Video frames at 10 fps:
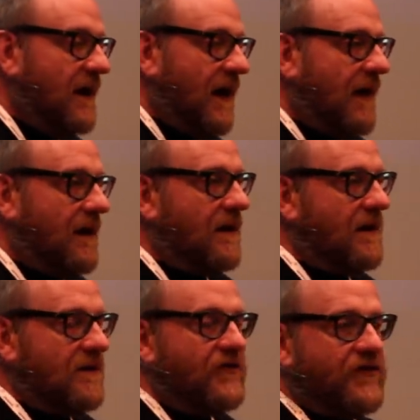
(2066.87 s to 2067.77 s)

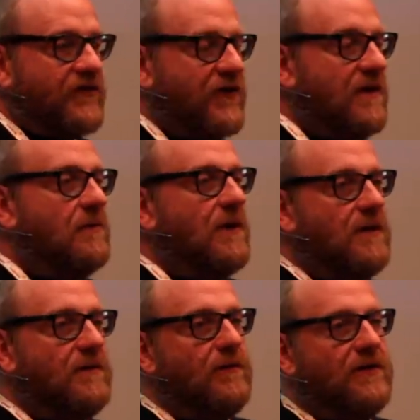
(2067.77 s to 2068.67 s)
uh, cinema
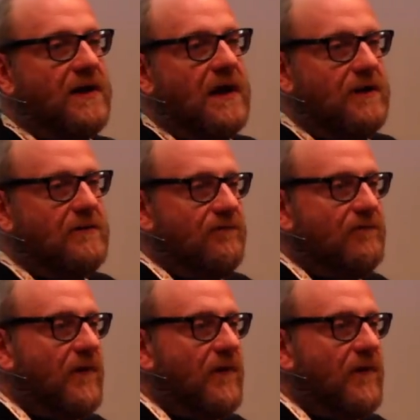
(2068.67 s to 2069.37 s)
audio